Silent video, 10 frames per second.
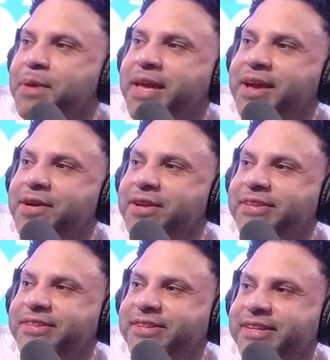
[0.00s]
Vikingo,
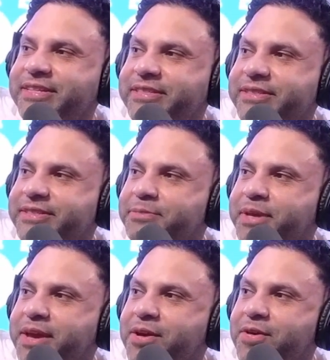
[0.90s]
listen to this.
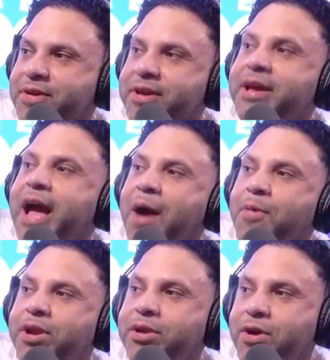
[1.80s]
Vikingo, Dale. I
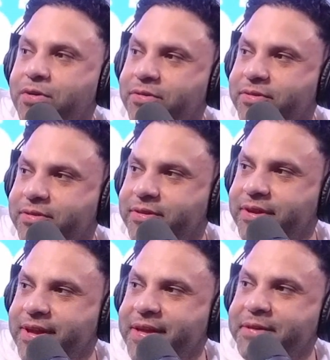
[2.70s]
want to know. Uh
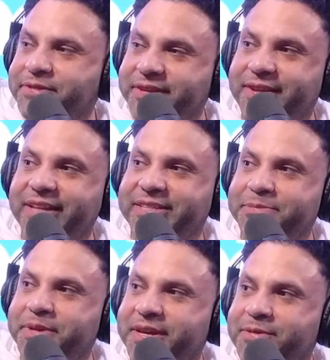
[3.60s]
huh. She said
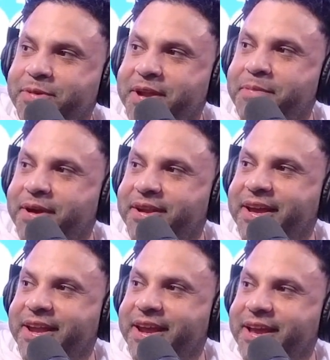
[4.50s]
to me, "When am I gonna get a